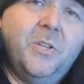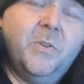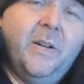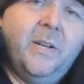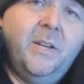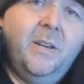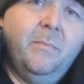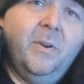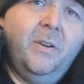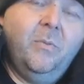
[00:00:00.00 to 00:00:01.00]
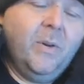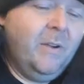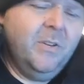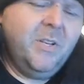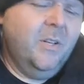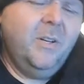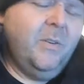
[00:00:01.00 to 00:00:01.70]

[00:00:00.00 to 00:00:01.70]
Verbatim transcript: It's your end game, right? Whatever's under,